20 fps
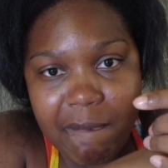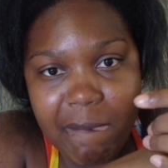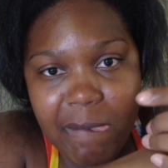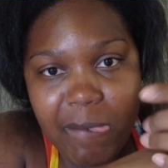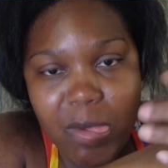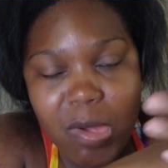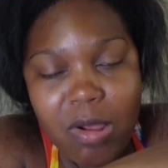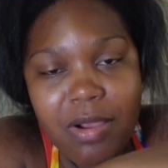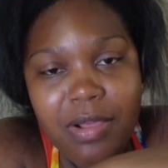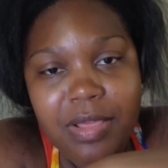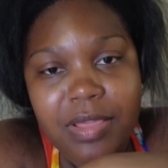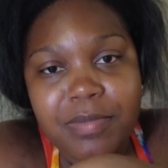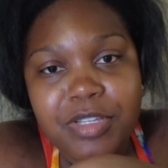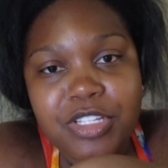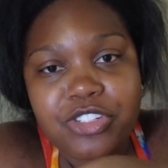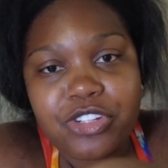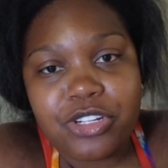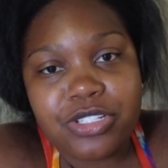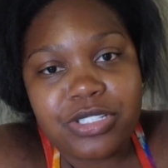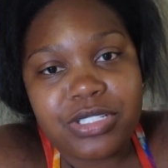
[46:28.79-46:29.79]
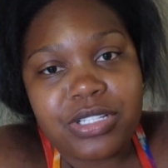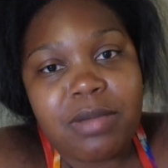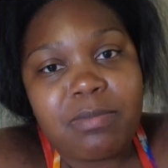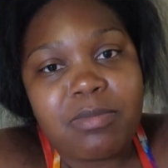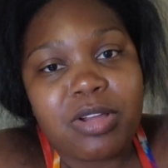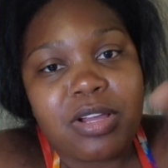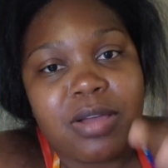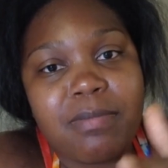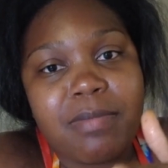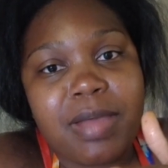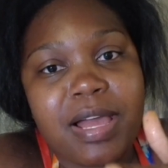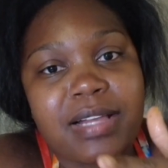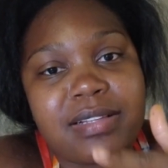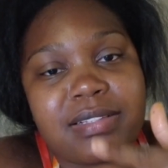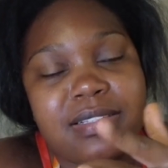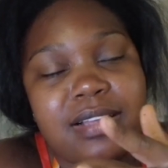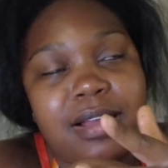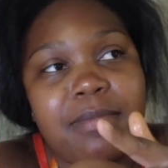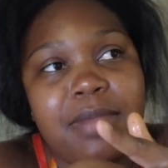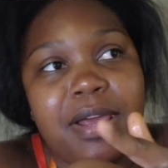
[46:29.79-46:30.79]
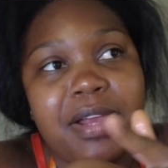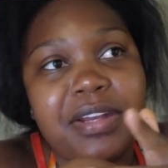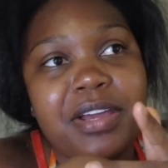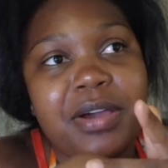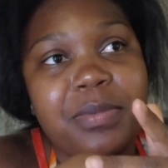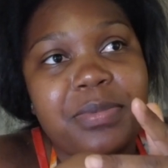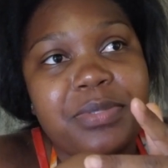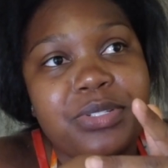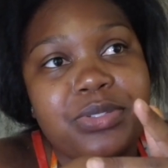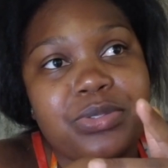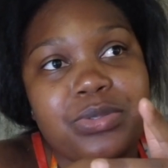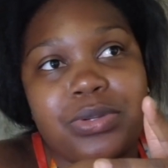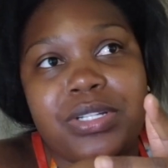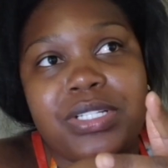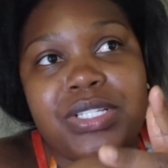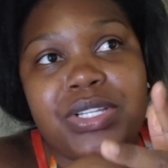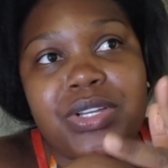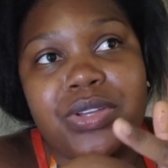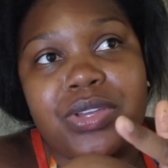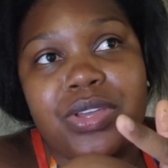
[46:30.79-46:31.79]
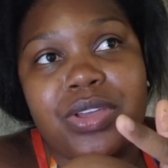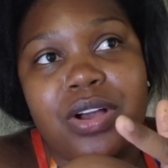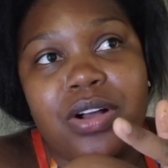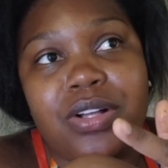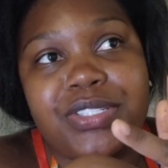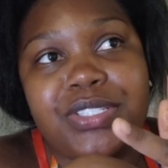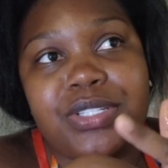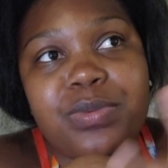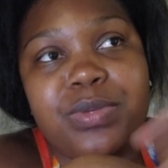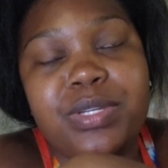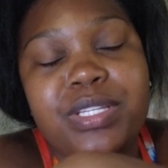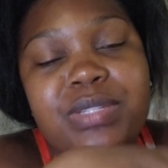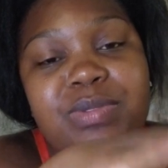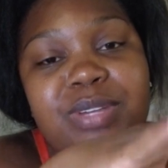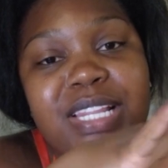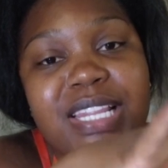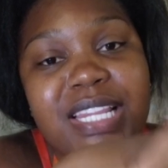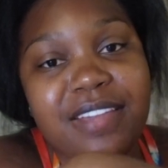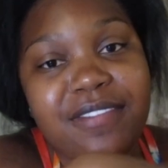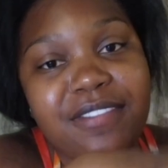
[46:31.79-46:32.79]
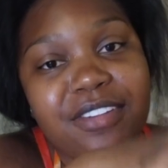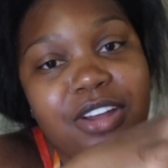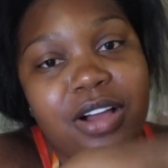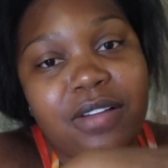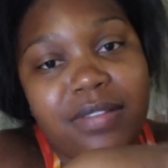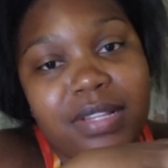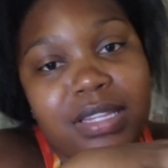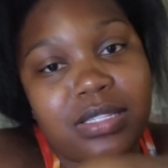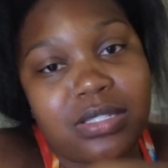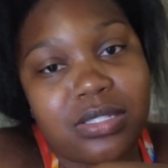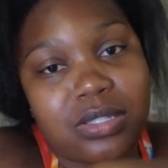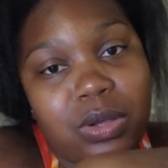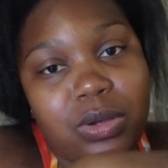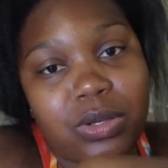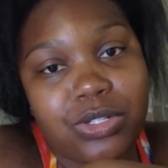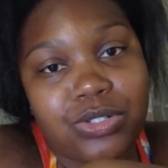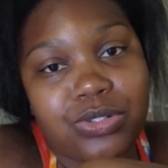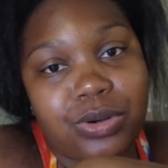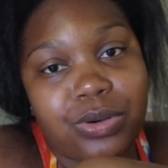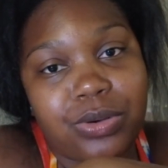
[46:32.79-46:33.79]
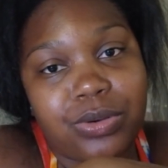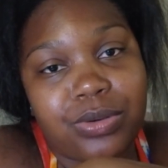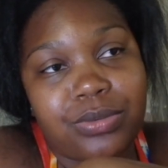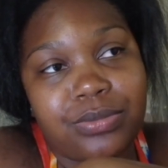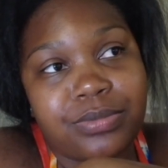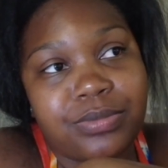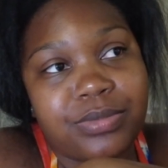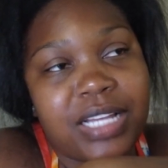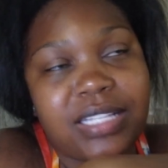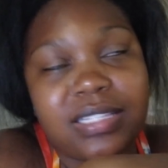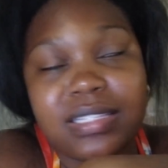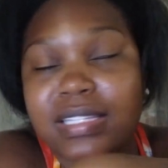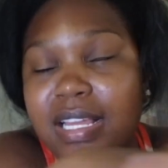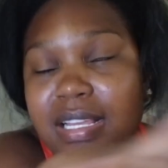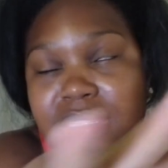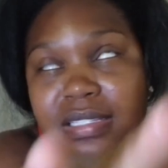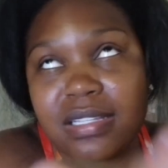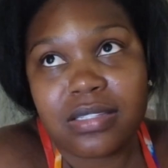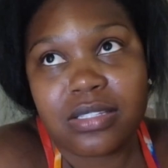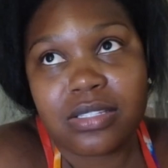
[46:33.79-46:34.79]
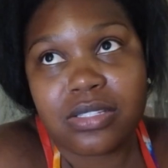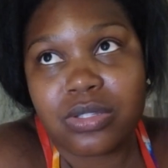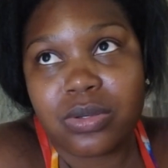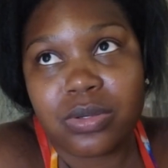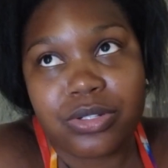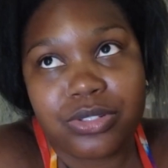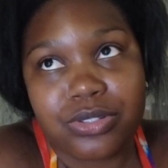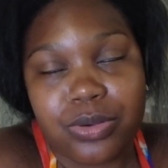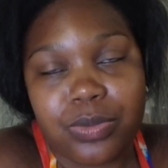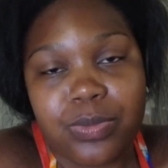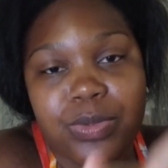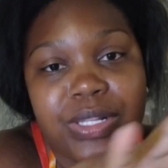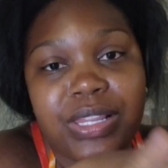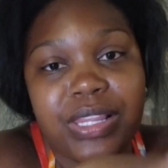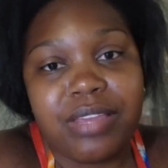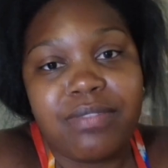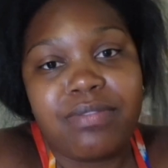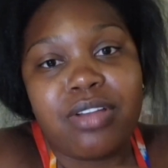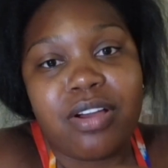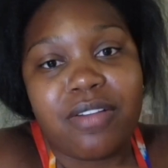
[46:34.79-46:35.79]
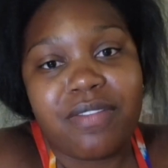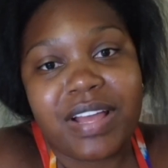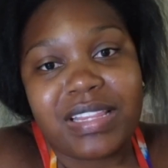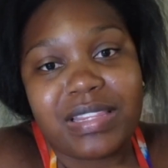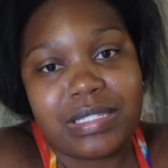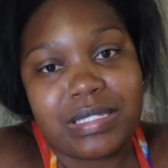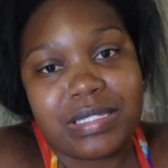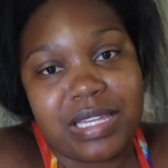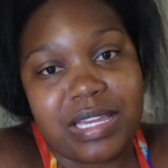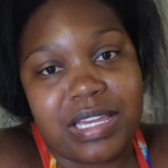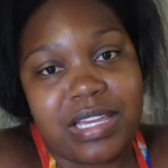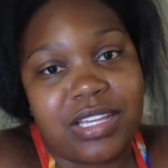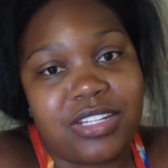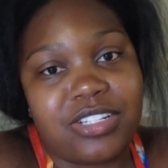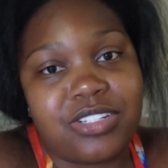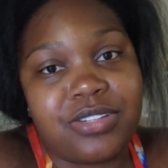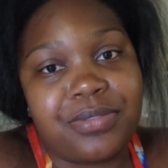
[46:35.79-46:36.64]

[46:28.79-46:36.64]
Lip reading: Okay, let me charge. I'm gonna come back because I'm not done with the story telling y'all. So we leaving off at the Soca drone. That's not the Soca drone. We leaving off at the stage.